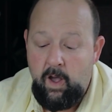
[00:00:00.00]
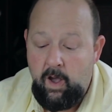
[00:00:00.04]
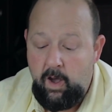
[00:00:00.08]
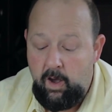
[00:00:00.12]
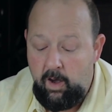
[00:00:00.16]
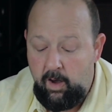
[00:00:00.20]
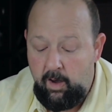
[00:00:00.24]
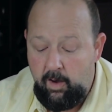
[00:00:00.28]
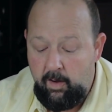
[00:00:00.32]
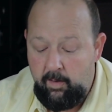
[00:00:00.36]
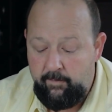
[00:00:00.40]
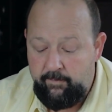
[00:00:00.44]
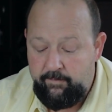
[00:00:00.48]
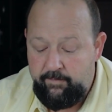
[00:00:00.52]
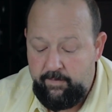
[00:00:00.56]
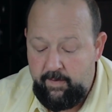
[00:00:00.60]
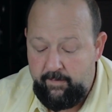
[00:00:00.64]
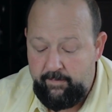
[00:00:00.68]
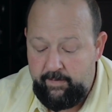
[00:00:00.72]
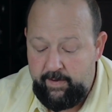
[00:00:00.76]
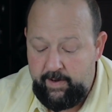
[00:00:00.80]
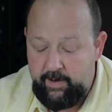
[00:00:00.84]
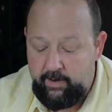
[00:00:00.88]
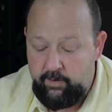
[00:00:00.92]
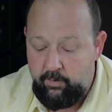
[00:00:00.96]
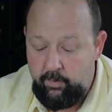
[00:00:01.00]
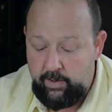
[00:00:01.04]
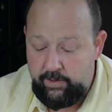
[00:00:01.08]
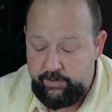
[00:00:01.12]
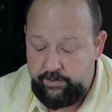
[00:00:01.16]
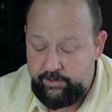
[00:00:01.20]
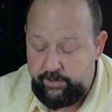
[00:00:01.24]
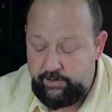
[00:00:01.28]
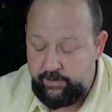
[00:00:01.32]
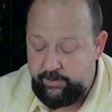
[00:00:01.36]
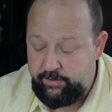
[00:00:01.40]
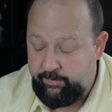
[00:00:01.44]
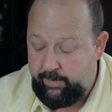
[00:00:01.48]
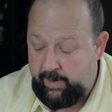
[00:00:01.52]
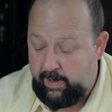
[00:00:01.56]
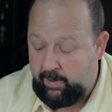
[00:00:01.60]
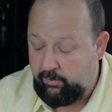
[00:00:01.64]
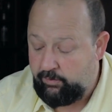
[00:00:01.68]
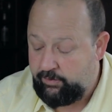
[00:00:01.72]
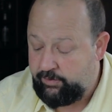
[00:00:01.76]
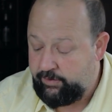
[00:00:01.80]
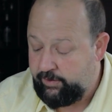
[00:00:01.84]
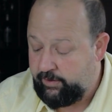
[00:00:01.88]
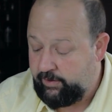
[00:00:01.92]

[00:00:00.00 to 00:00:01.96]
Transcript: If you have any questions about